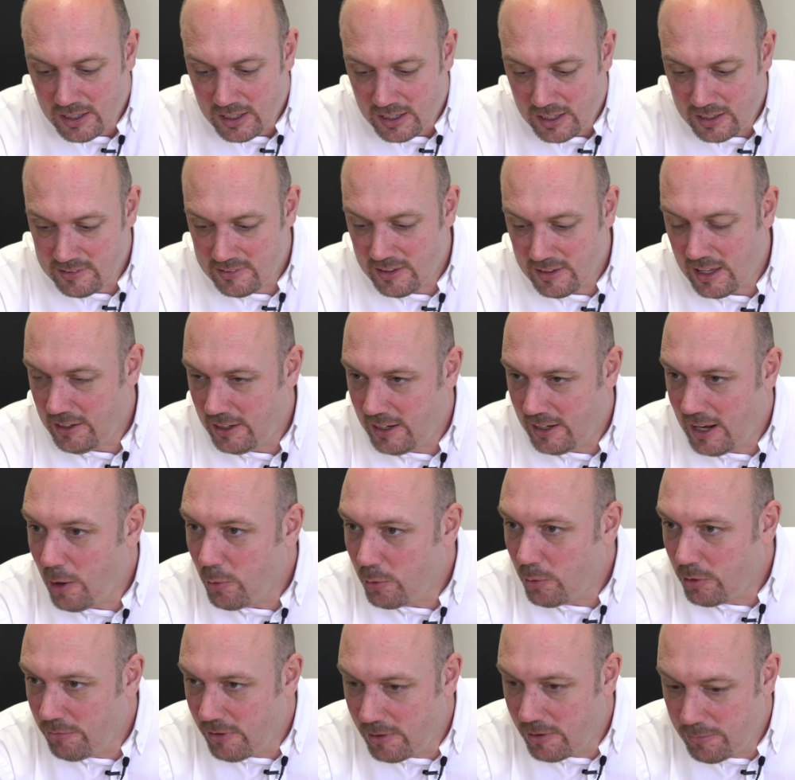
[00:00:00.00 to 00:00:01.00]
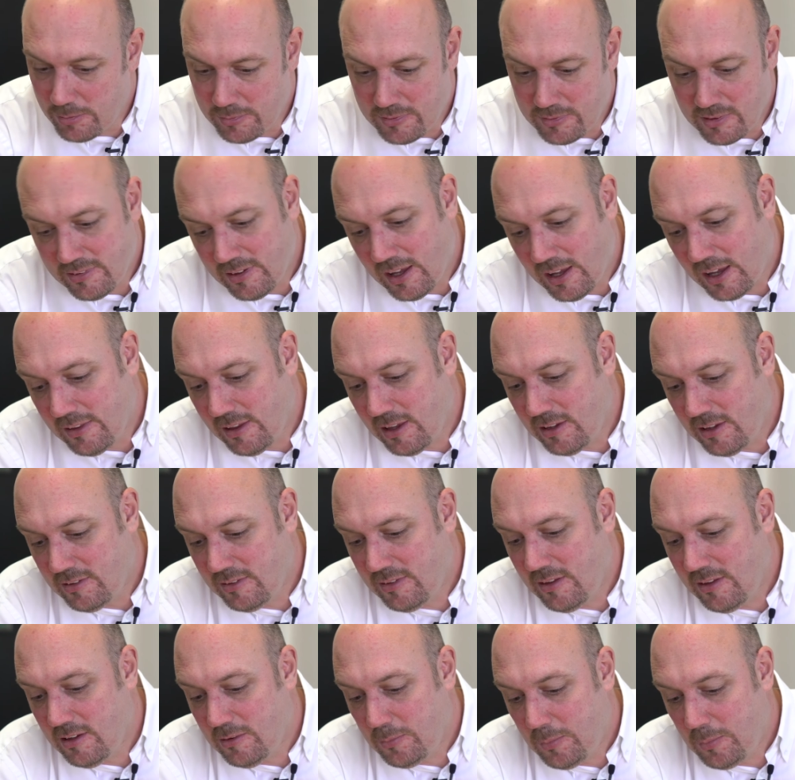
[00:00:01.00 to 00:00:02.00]
it's then an algorithm to say
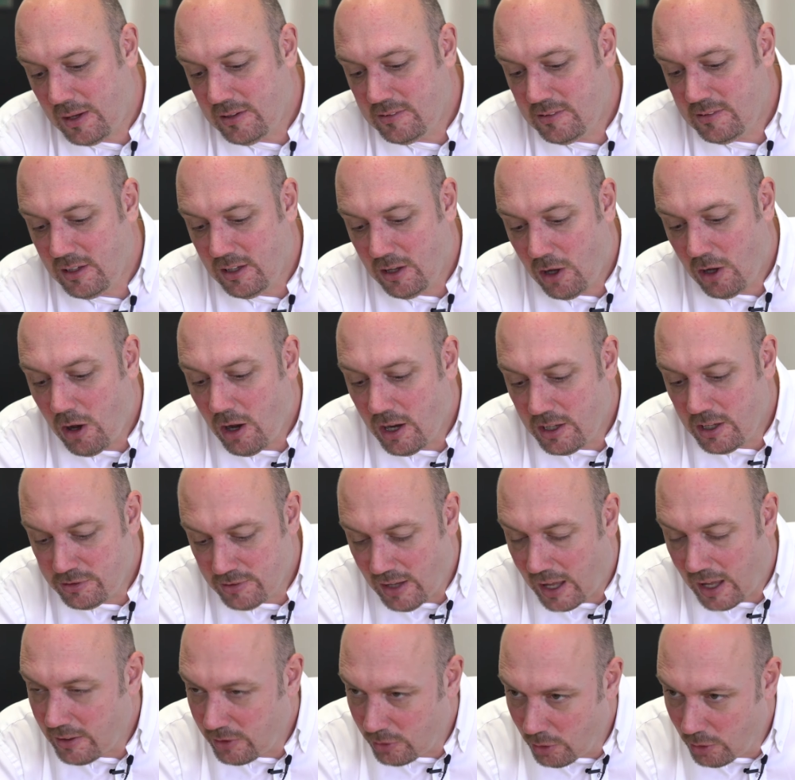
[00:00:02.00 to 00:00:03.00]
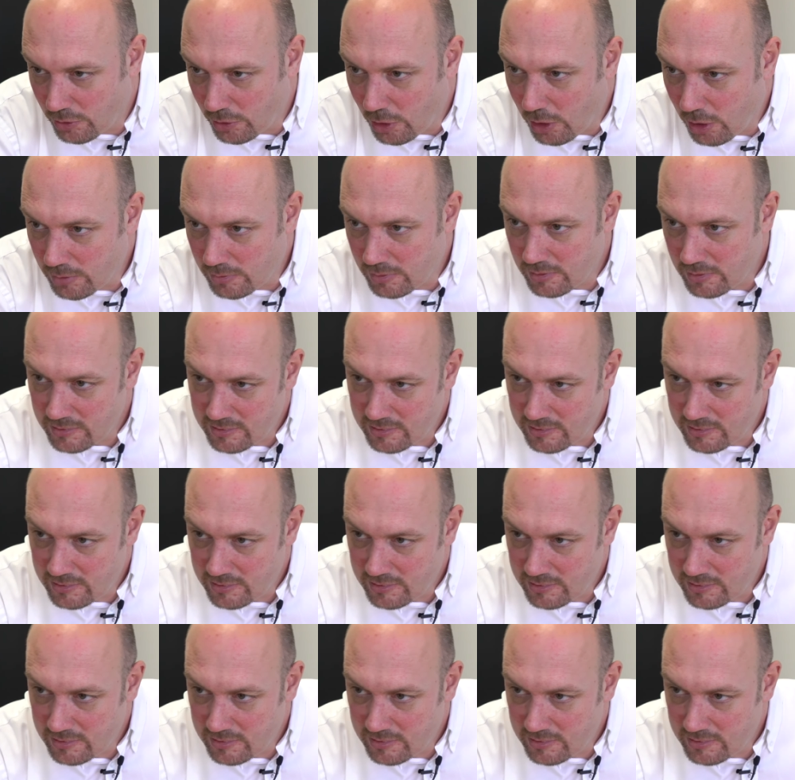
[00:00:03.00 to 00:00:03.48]
there's basically a hijack gone on.